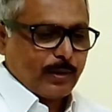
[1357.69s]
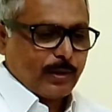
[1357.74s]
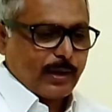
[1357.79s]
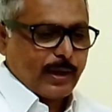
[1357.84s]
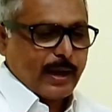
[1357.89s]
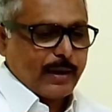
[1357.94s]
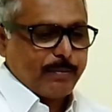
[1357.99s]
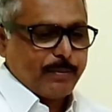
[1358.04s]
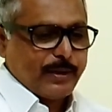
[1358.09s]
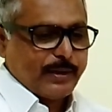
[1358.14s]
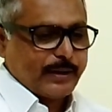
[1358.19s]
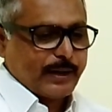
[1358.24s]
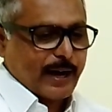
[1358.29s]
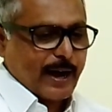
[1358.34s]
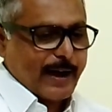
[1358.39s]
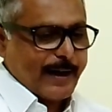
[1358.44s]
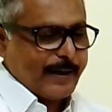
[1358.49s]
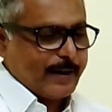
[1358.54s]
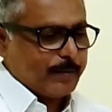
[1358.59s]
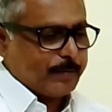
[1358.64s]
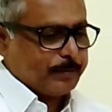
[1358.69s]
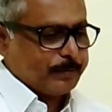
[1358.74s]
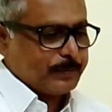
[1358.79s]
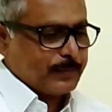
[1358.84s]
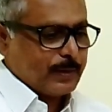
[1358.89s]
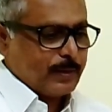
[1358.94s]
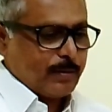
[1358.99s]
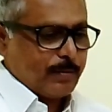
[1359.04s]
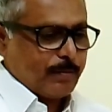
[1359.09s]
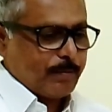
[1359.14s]
can be tried
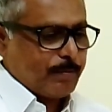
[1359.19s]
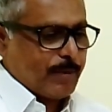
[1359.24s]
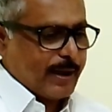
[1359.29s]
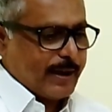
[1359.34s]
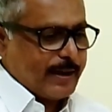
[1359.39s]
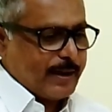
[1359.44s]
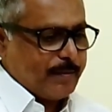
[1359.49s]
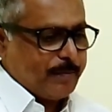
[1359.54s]
by